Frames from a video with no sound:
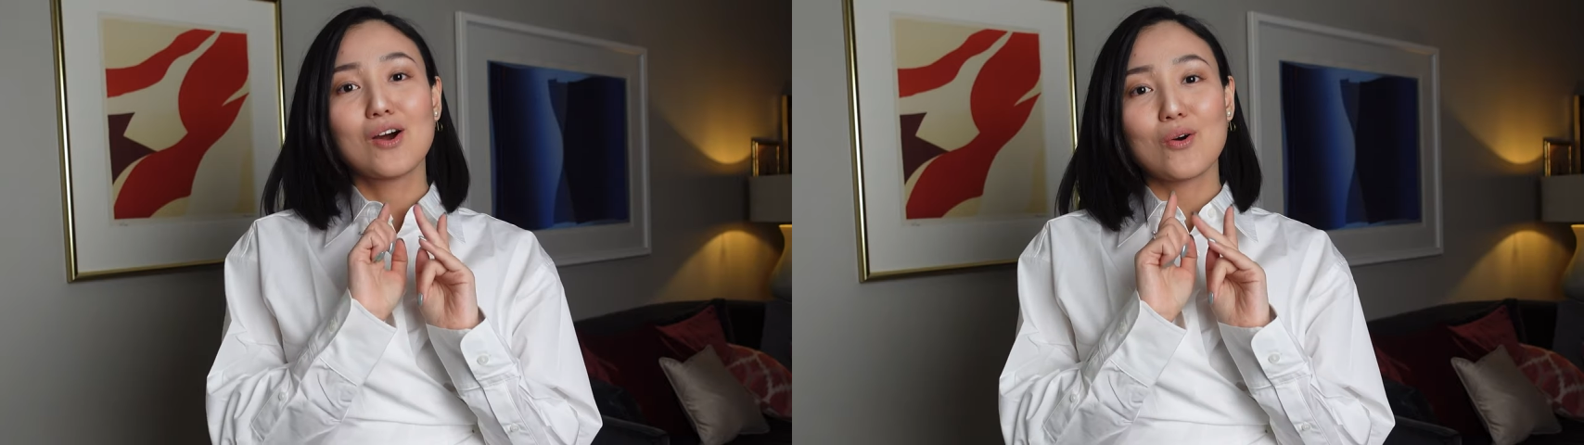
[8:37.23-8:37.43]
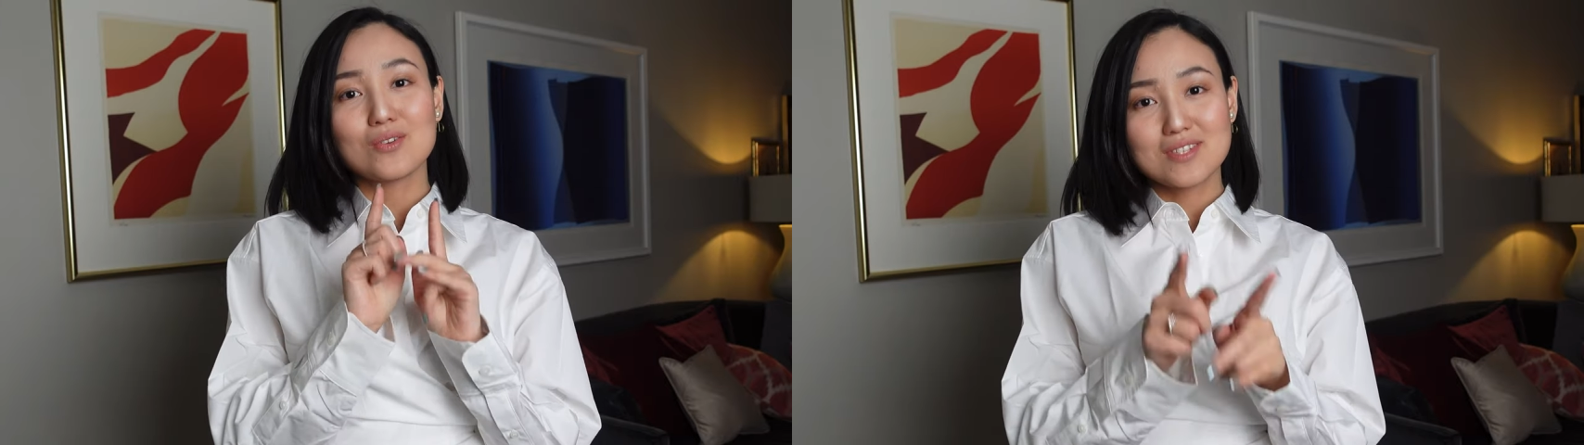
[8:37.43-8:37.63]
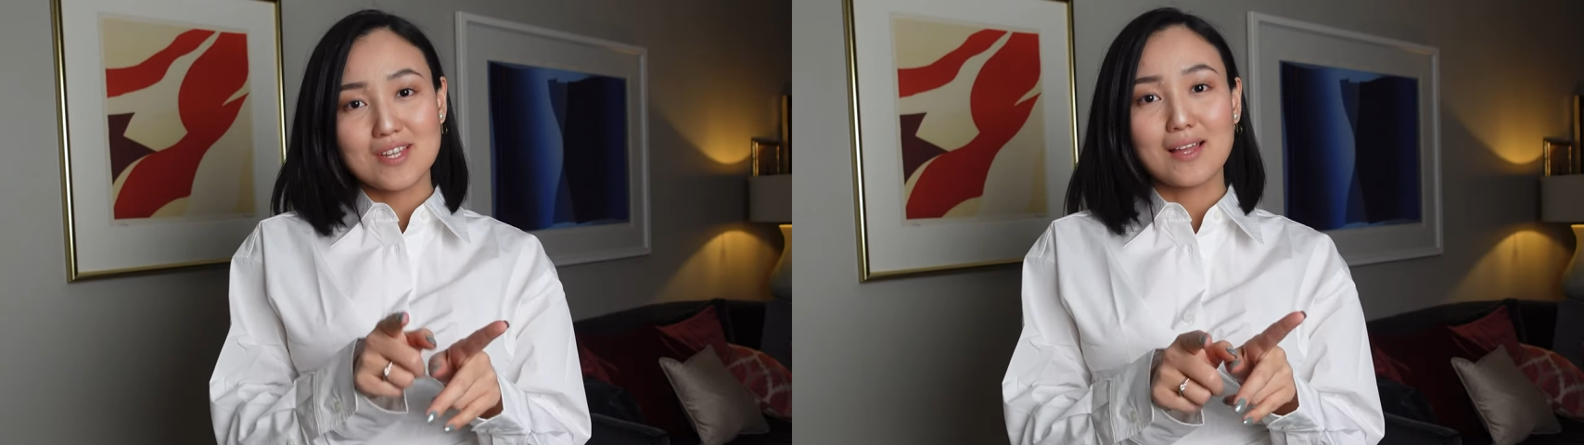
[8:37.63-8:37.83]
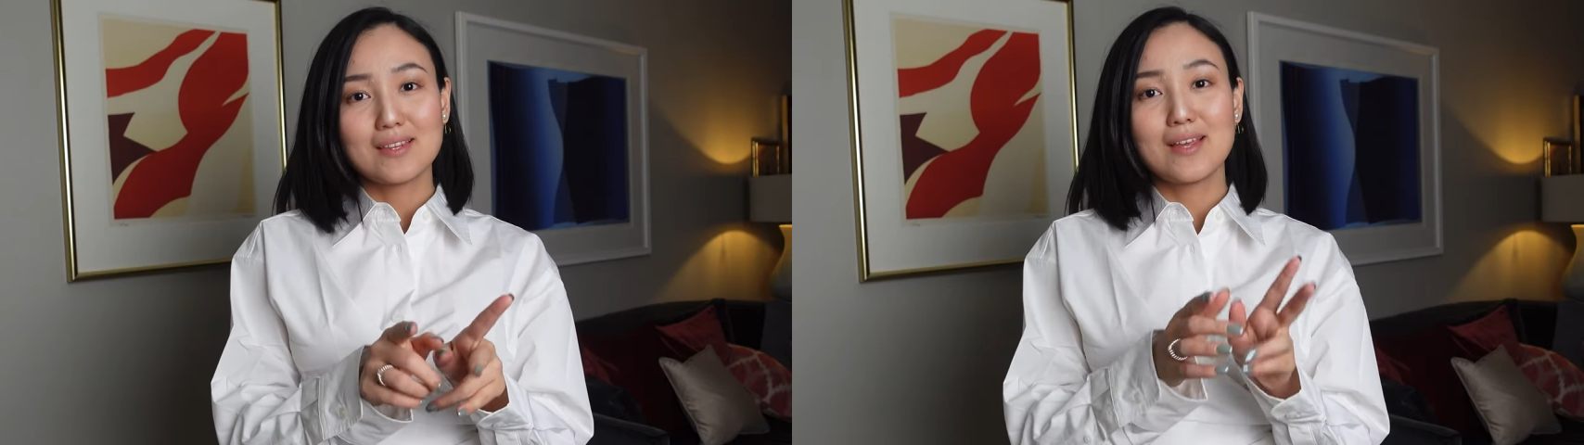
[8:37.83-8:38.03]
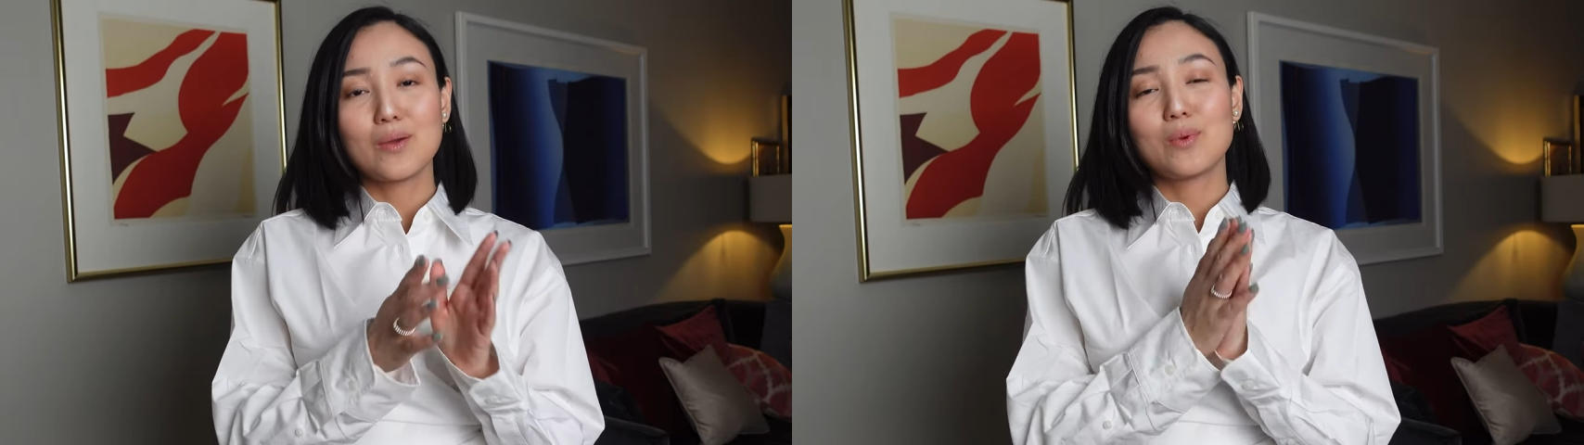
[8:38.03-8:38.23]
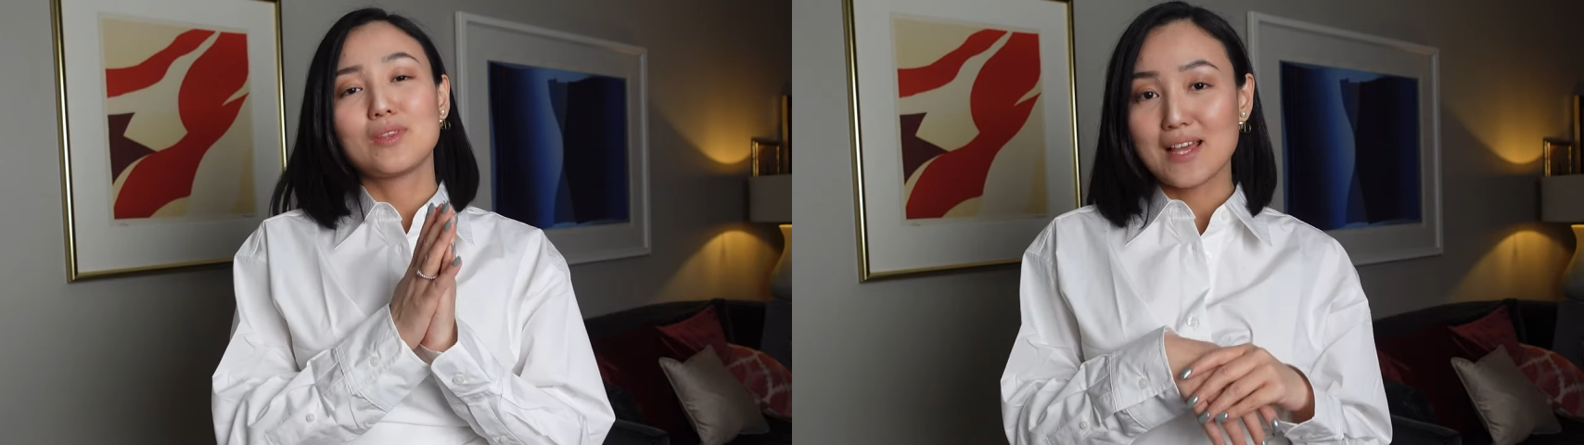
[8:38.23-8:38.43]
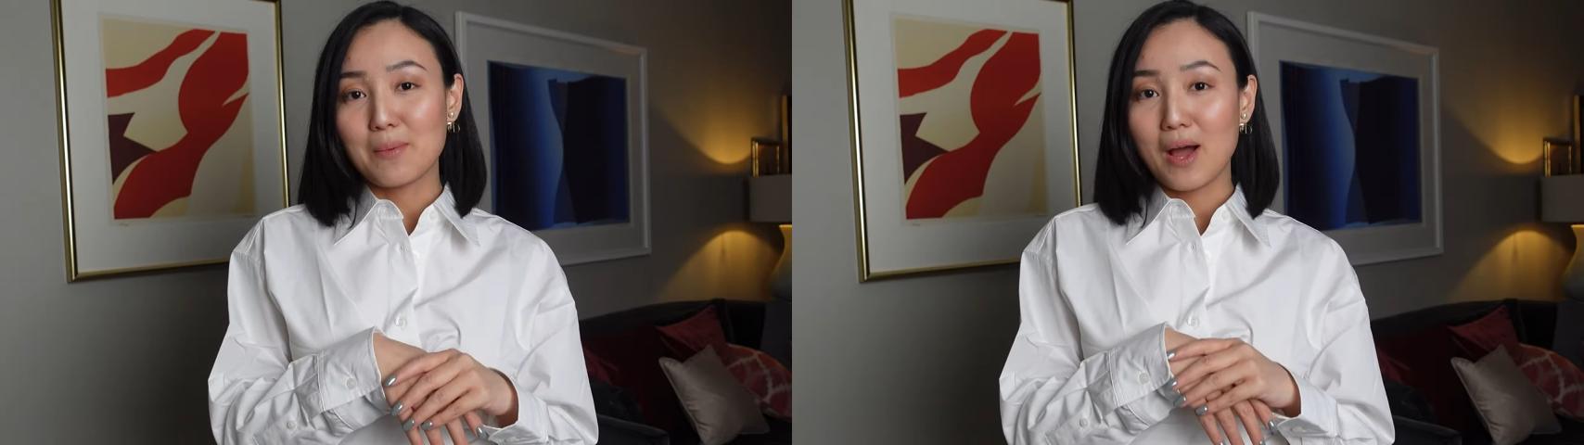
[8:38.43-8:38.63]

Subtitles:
on Sunday with some